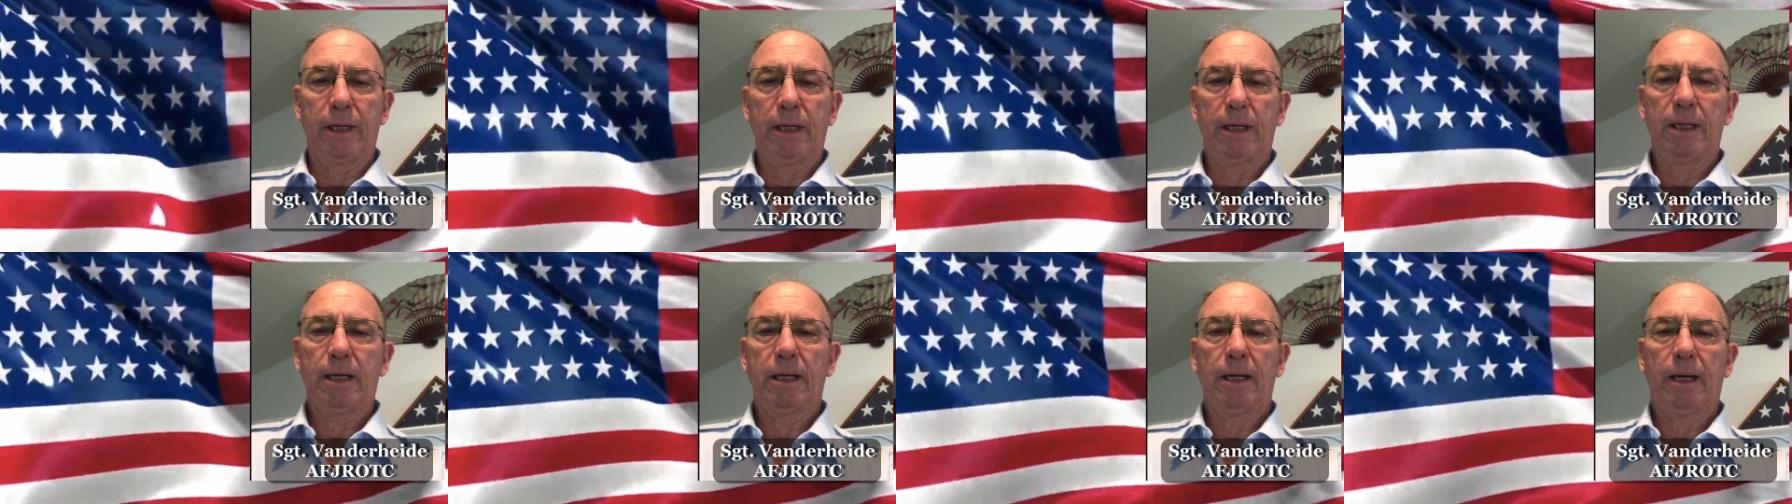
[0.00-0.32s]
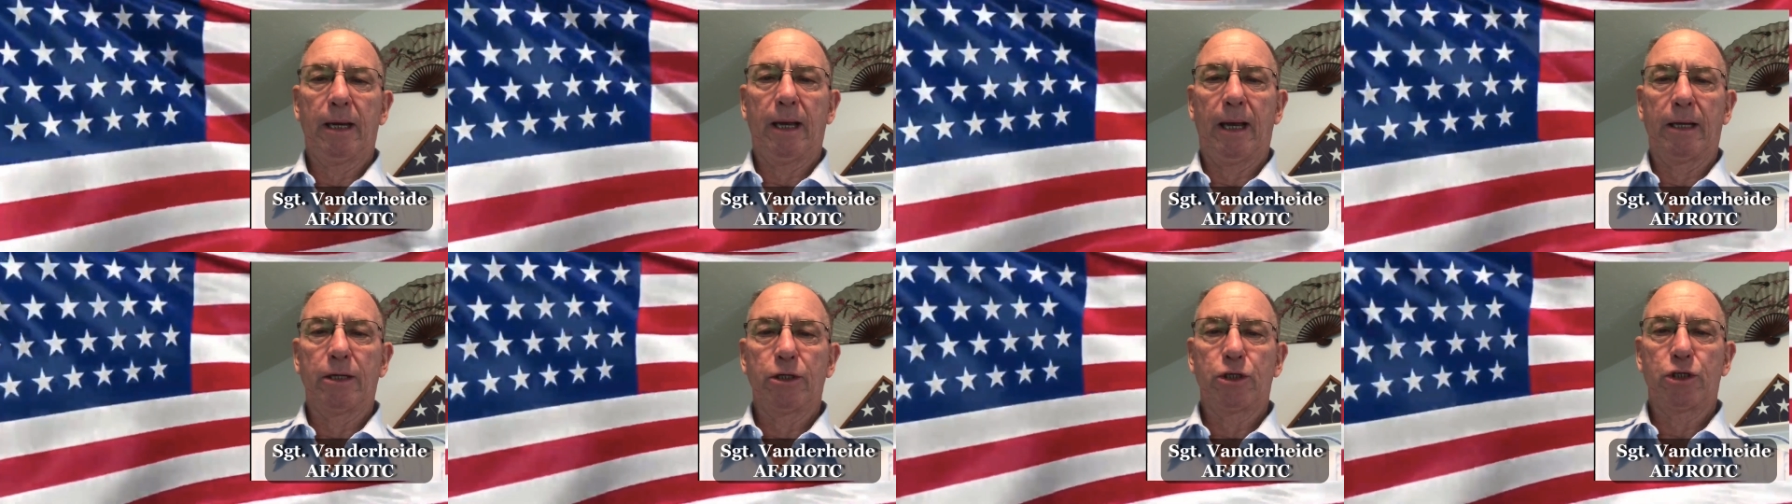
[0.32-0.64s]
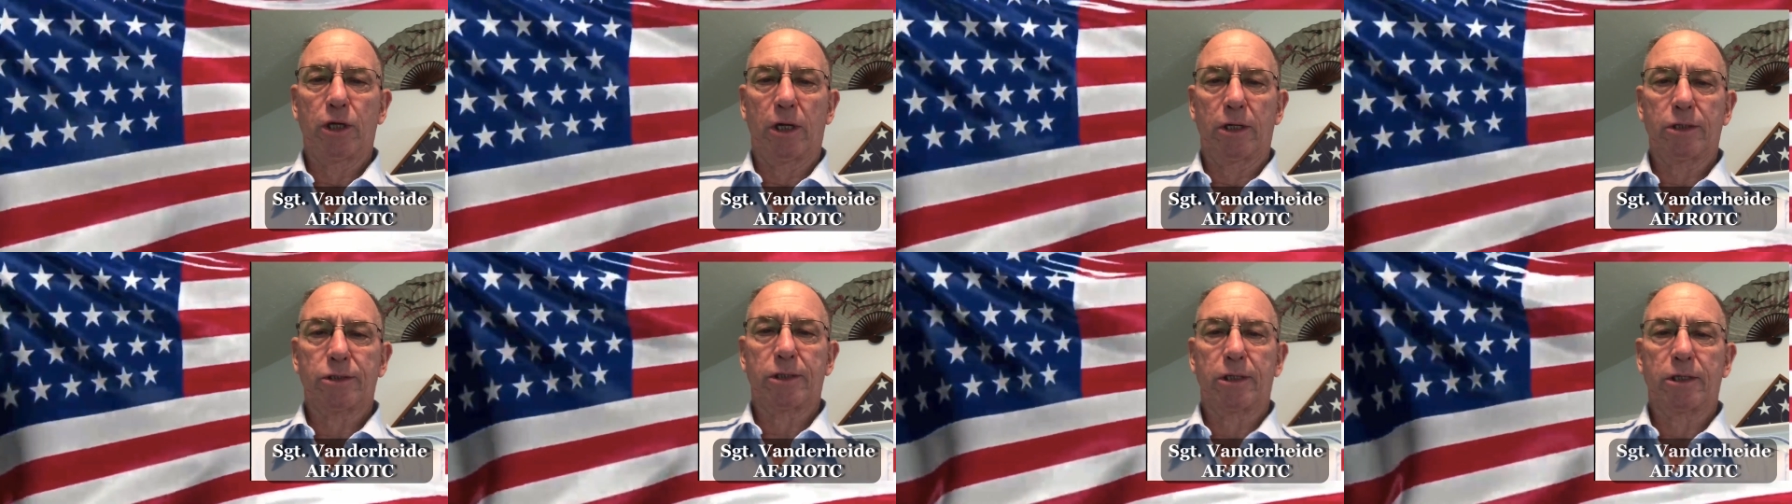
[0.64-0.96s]
and
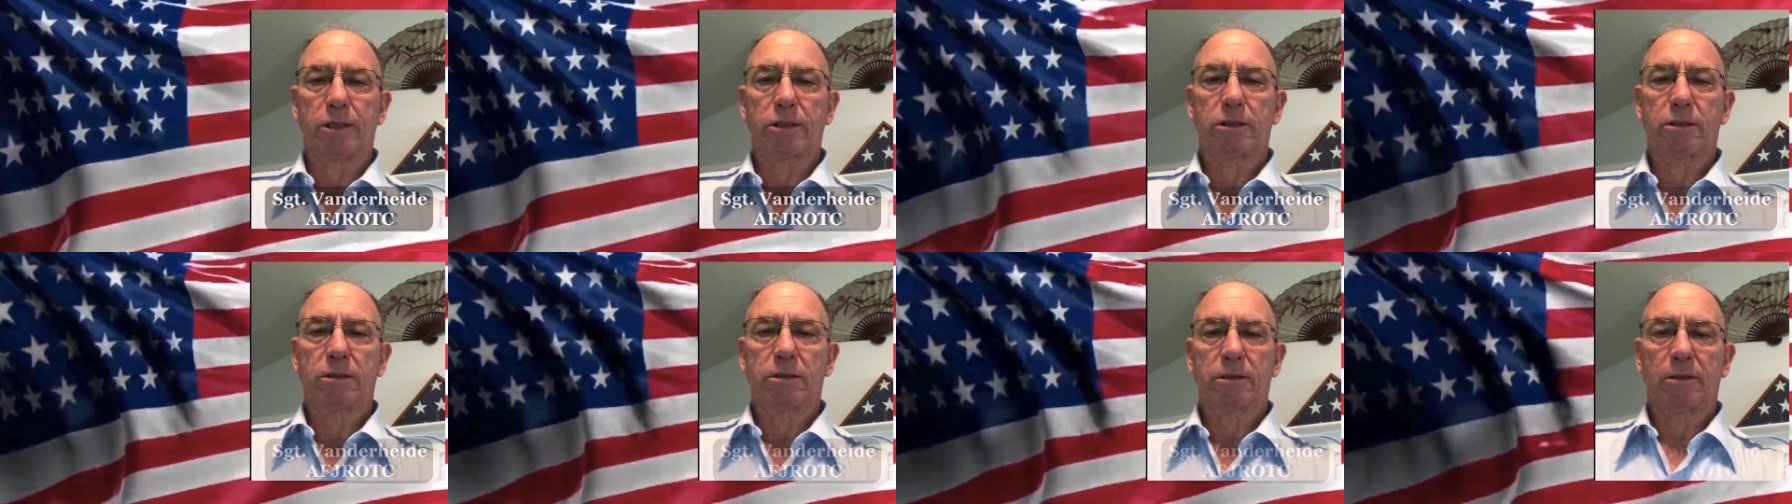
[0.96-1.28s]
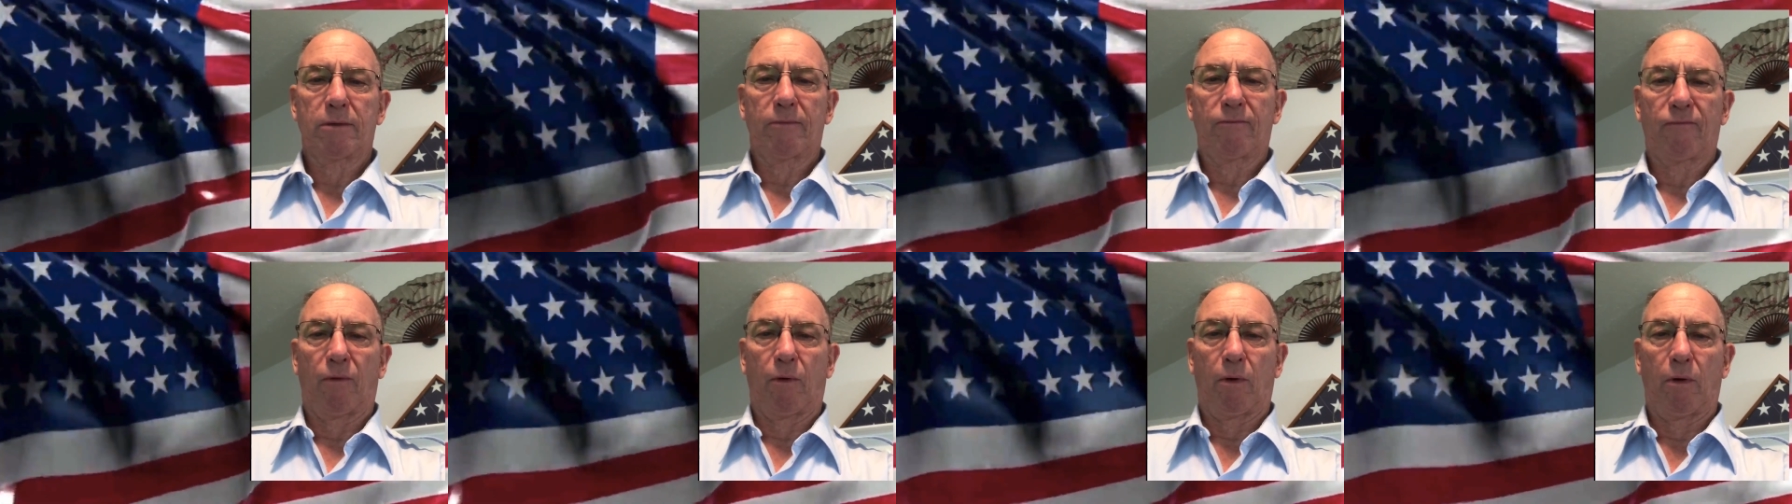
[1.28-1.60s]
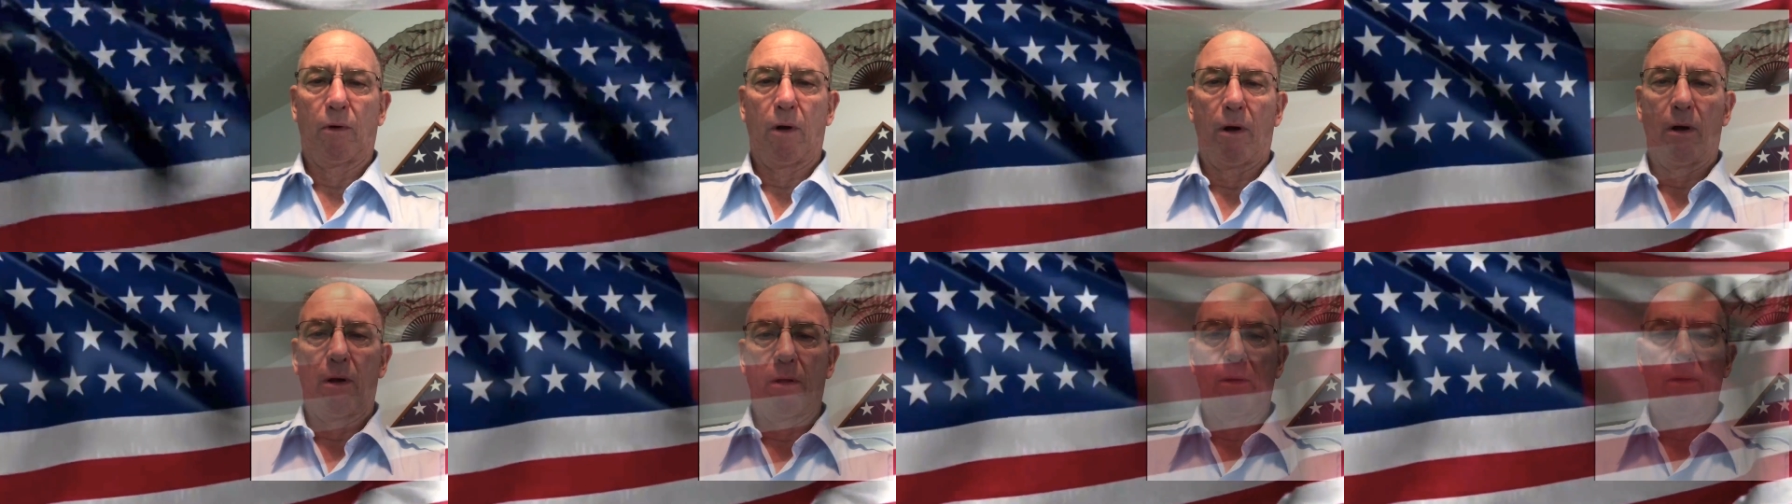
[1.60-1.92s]
justice for
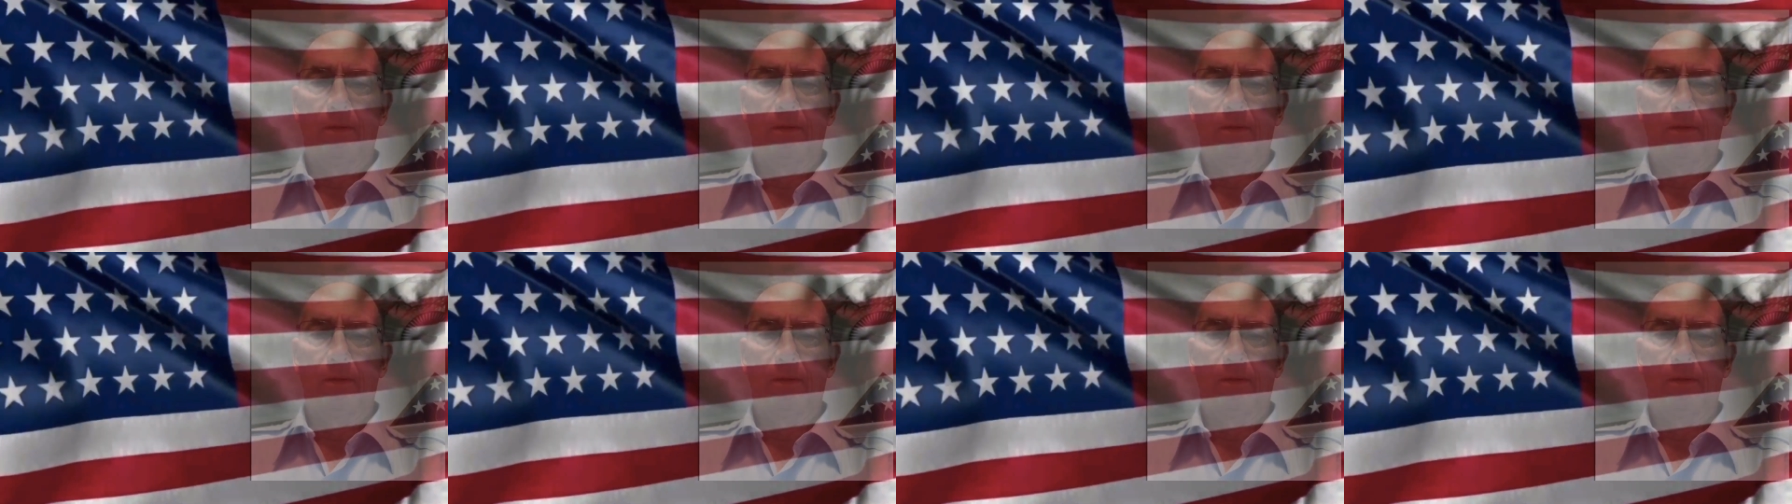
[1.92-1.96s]
all.